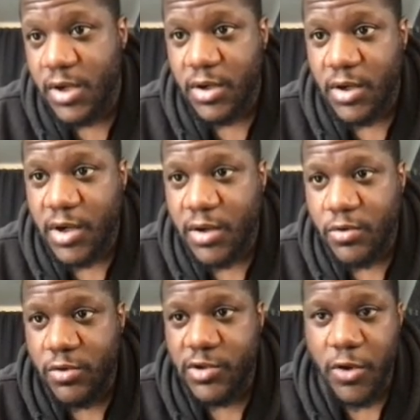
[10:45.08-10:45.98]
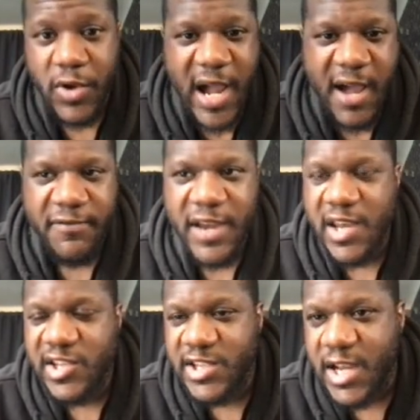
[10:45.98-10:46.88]
I also have a
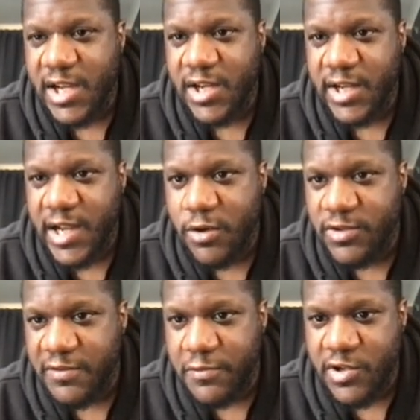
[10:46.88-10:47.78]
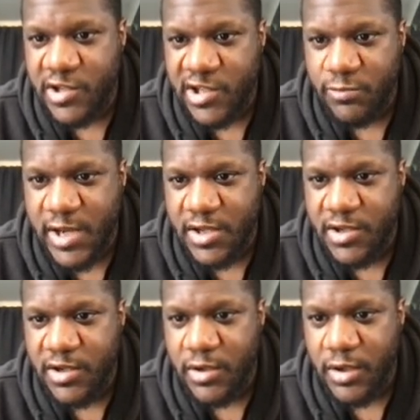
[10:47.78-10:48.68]
second account. If we just
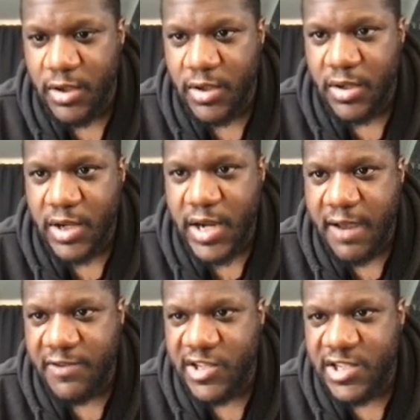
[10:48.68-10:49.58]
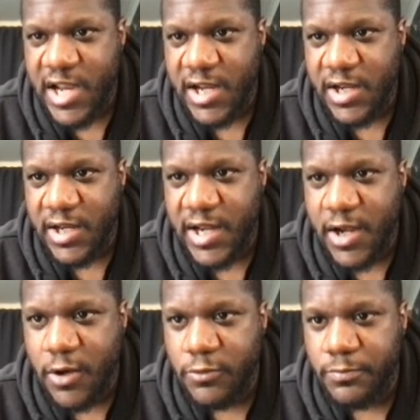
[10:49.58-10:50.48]
switch, I have a second
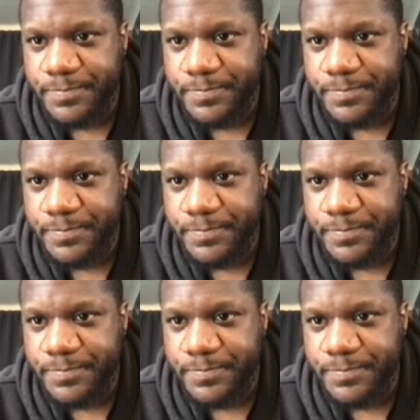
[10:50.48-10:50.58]
account